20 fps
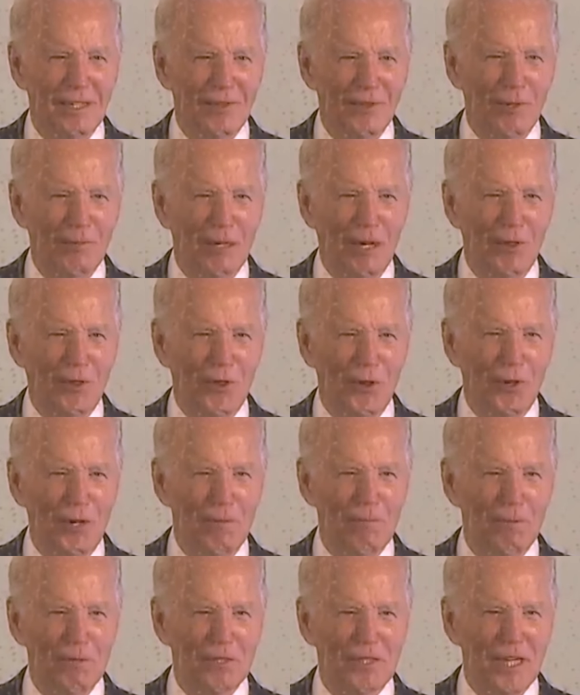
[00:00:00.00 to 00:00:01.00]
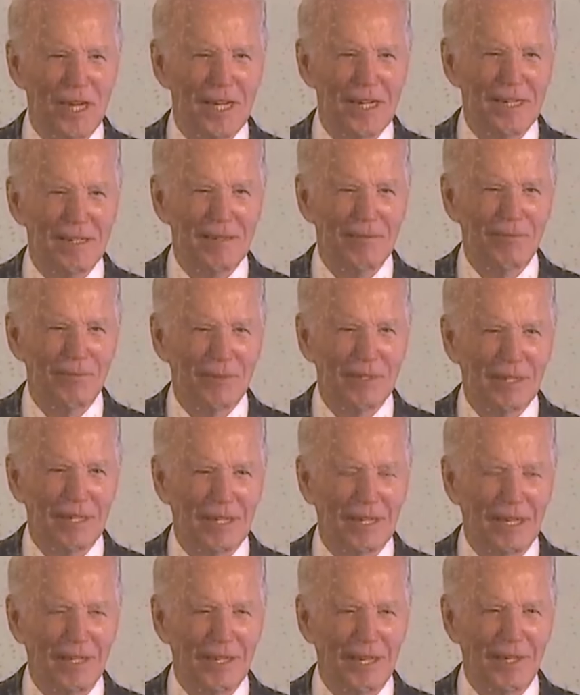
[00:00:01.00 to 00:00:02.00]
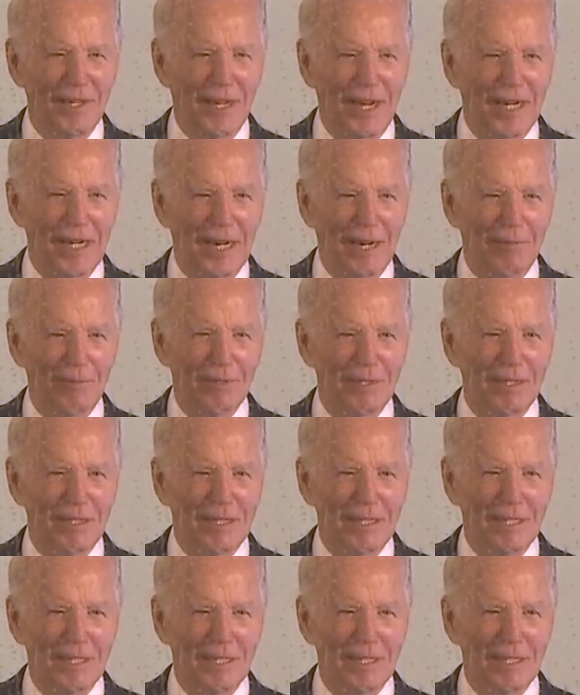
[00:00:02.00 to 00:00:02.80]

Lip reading: They're about 30%." And that night after,